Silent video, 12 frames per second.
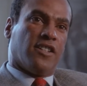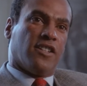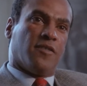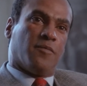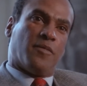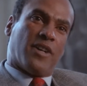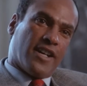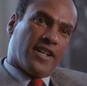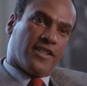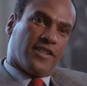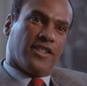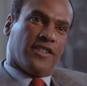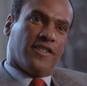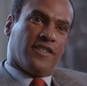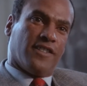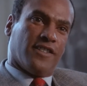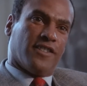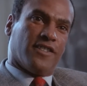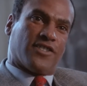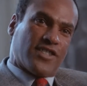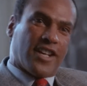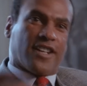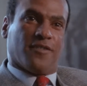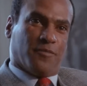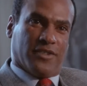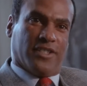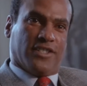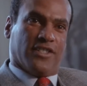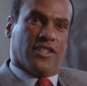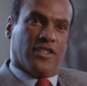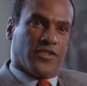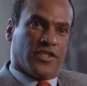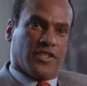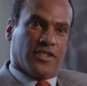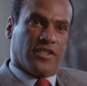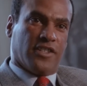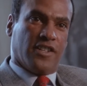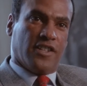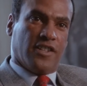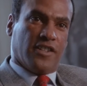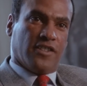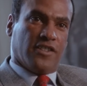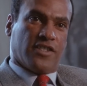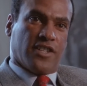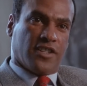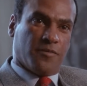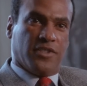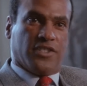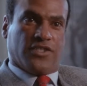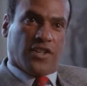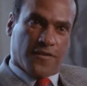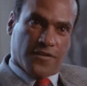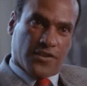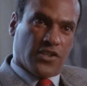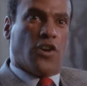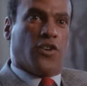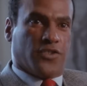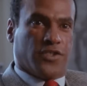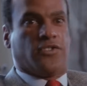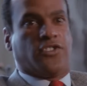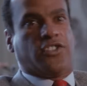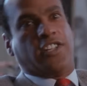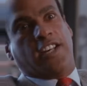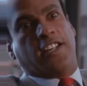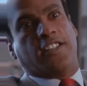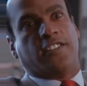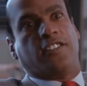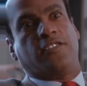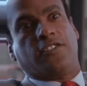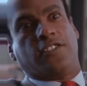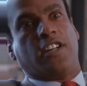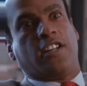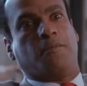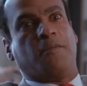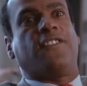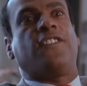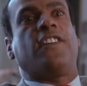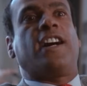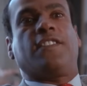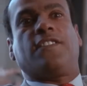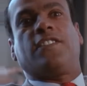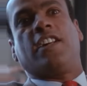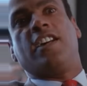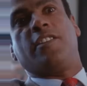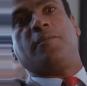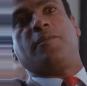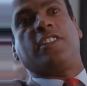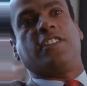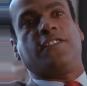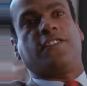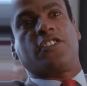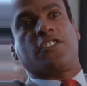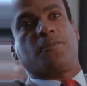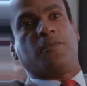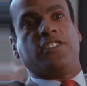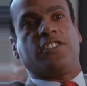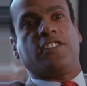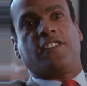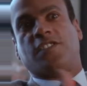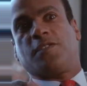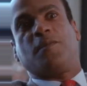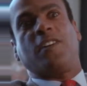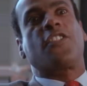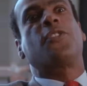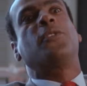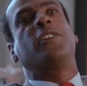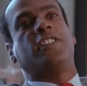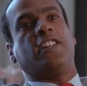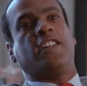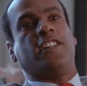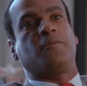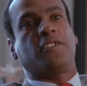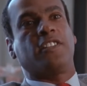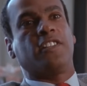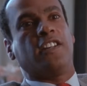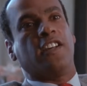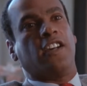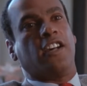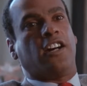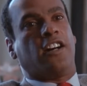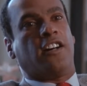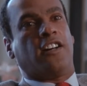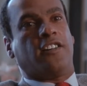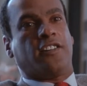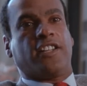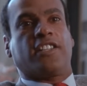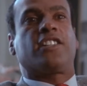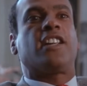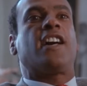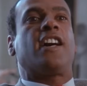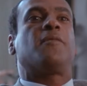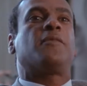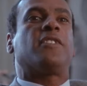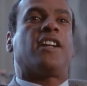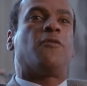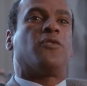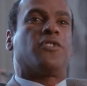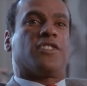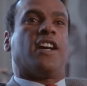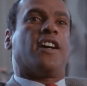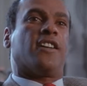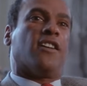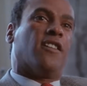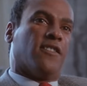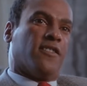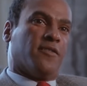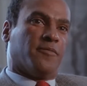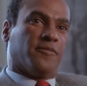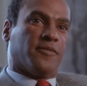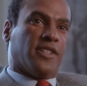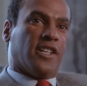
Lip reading: by the second police officer. The second police officer also shot. He was shot about 5 times, and the first police officer about 3 times. At the time that I was not armed,